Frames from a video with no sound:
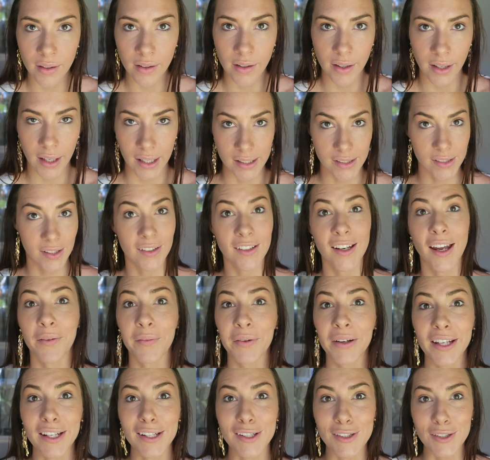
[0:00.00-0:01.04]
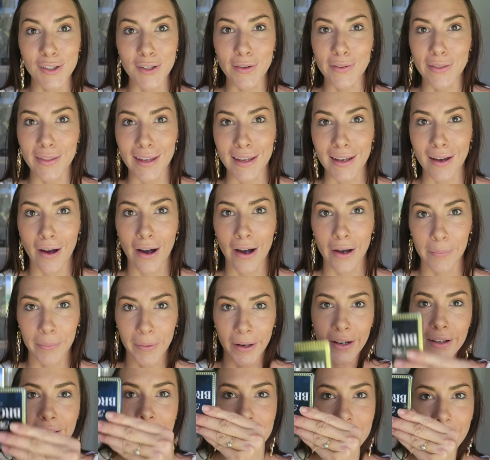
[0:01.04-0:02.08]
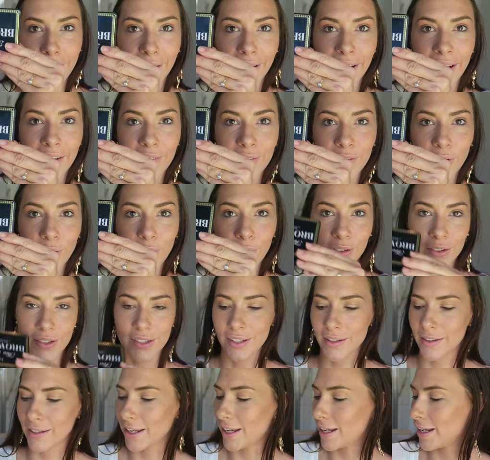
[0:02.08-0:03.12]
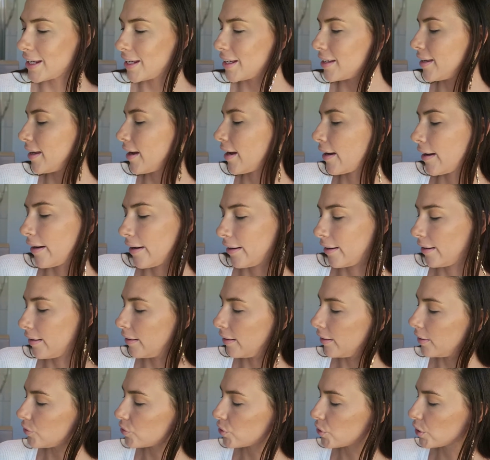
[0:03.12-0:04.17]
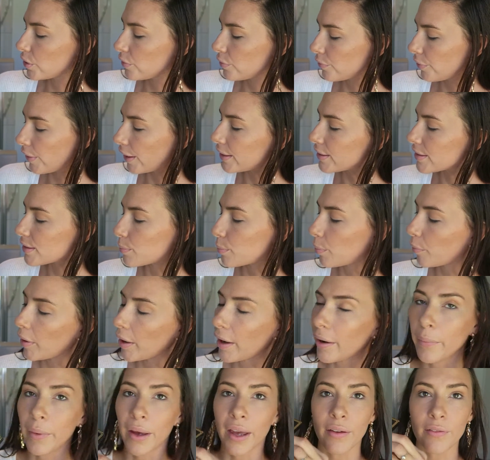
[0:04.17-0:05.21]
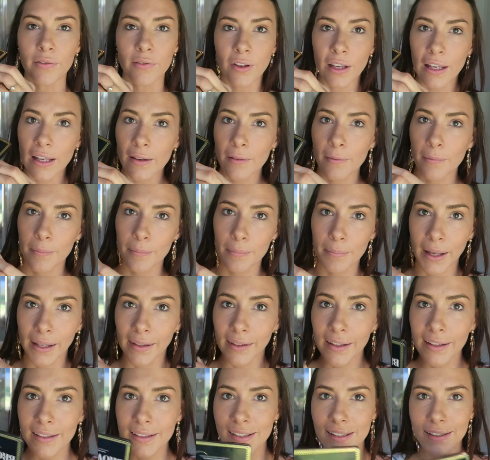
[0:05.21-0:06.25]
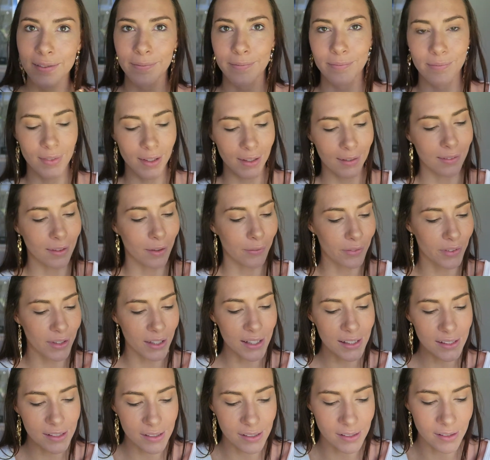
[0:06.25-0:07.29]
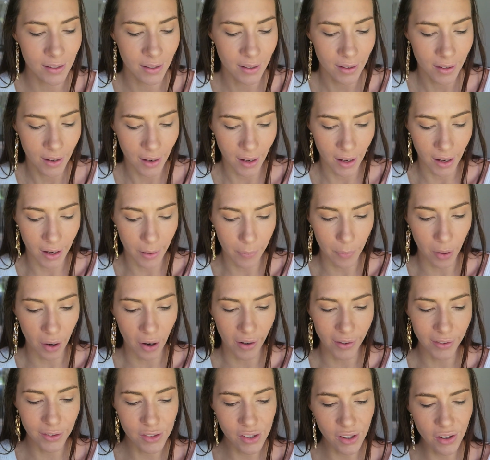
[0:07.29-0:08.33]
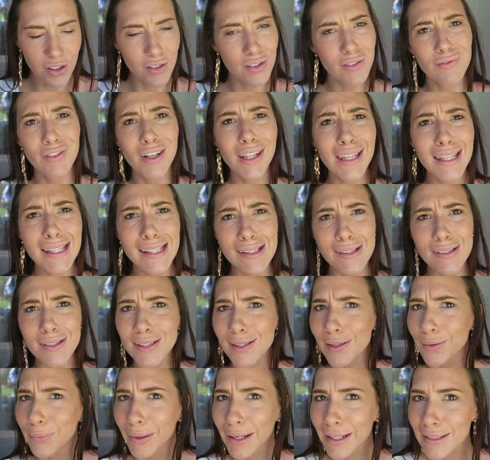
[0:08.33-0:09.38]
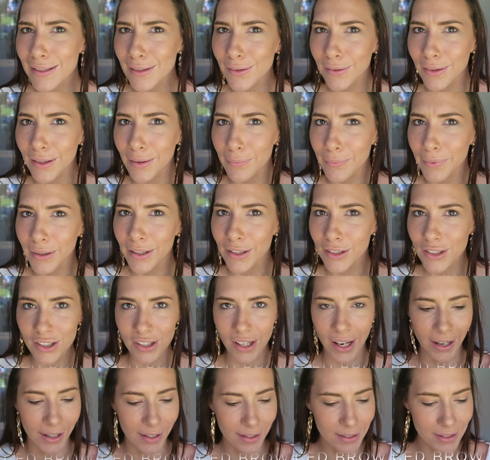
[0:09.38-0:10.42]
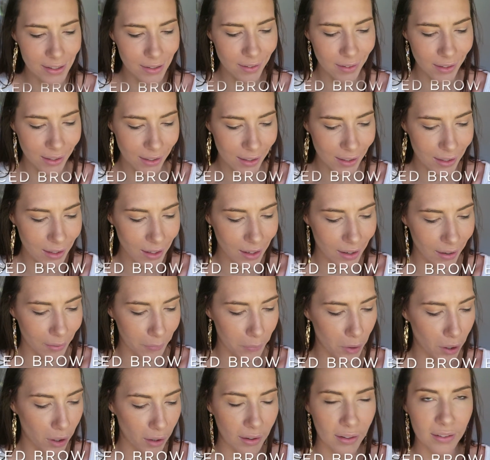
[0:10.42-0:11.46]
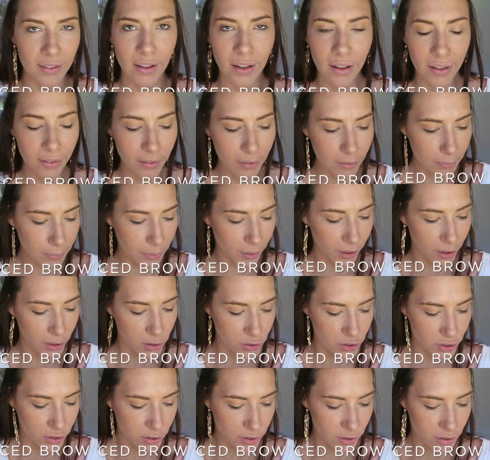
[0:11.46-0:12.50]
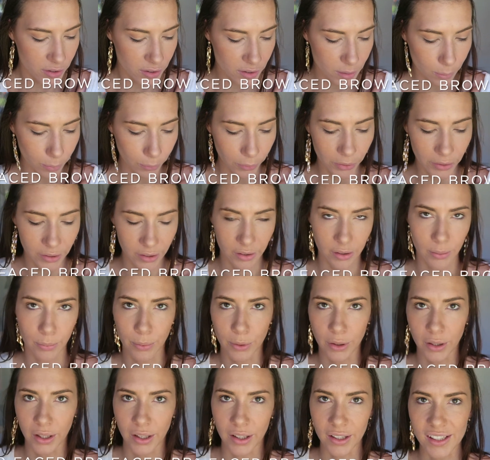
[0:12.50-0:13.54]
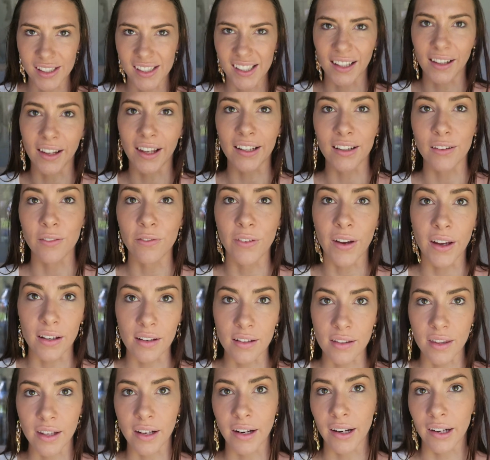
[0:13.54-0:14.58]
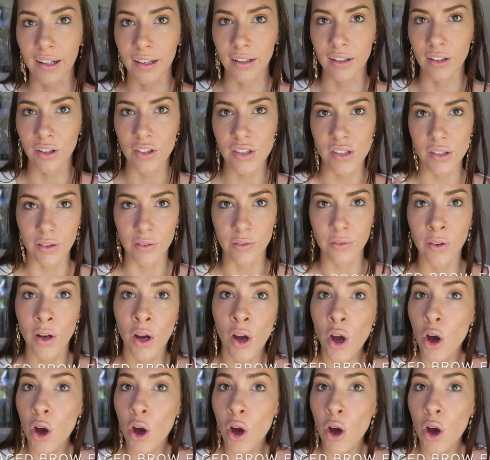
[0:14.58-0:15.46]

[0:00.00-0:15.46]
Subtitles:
Okay, so now we're going to do the eyebrows. I have got the Too Faced Brow Envy palette. Love this. I don't really use the wax all that much and the highlighter, but I do use the blonde and the brunette because I like the fact that I can sort of